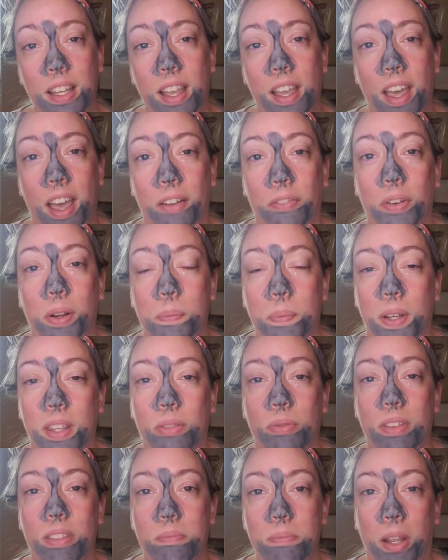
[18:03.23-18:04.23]
every
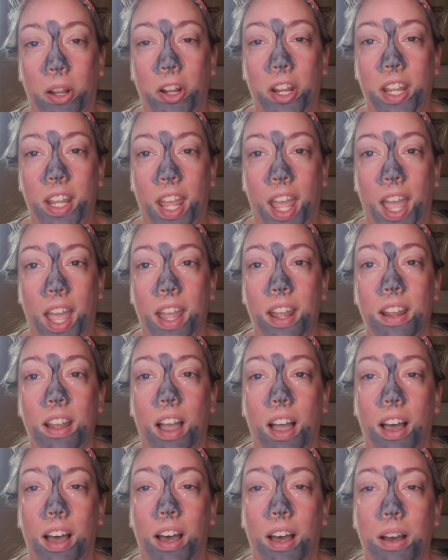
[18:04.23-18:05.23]
month with Mary Kay.
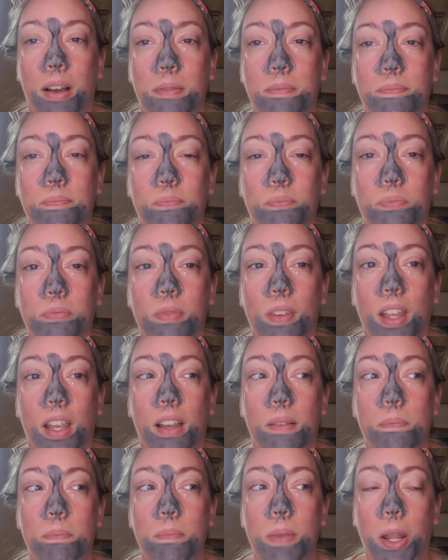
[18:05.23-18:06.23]

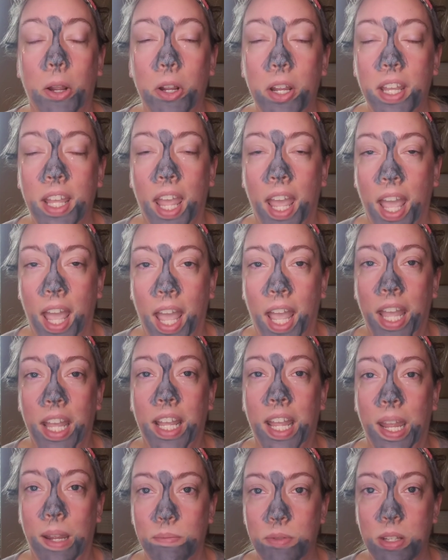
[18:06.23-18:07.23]
Mary Kay
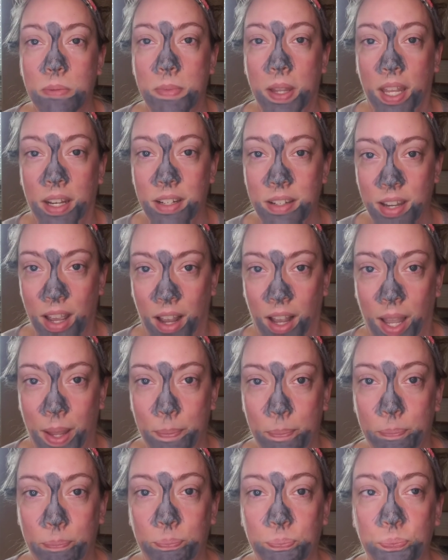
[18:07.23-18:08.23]
came to me at a
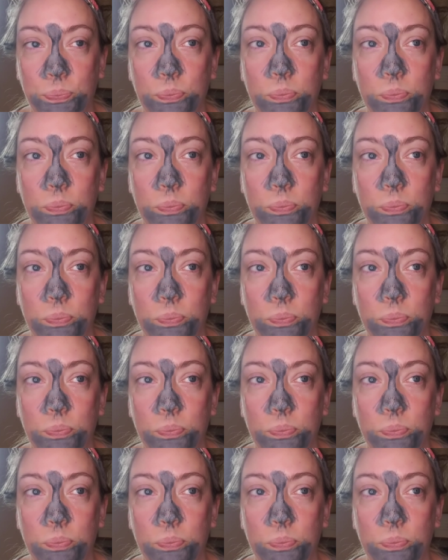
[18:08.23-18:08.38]
time